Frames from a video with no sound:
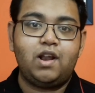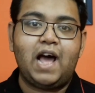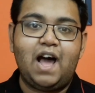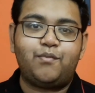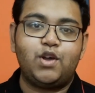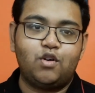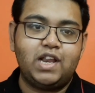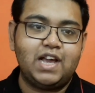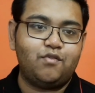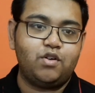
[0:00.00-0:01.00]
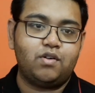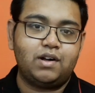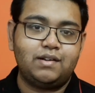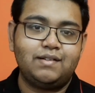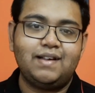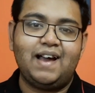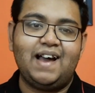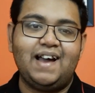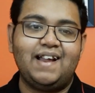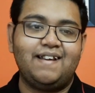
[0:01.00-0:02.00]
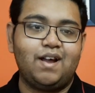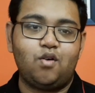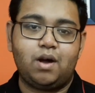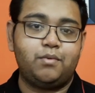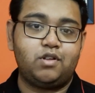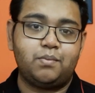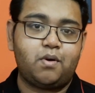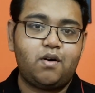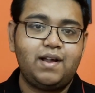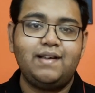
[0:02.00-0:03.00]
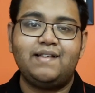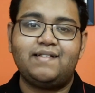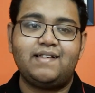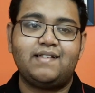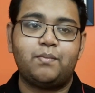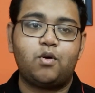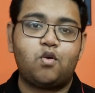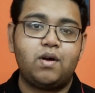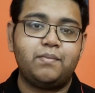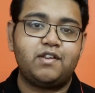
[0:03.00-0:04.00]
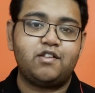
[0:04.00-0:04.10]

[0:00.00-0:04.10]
happy Holi everyone, and now coming to the point, this is the Poco M3